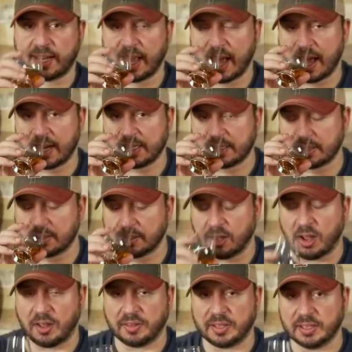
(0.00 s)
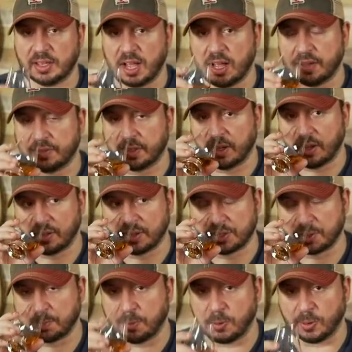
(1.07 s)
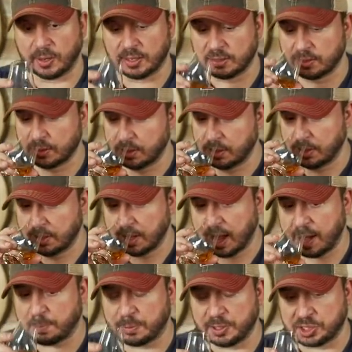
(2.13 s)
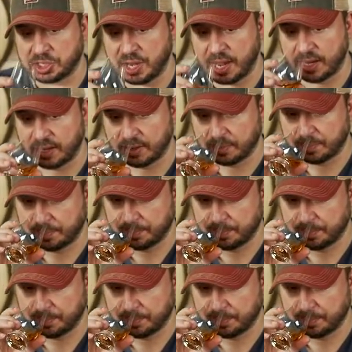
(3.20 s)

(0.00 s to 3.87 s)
guys, and all the love and all the support. I appreciate it.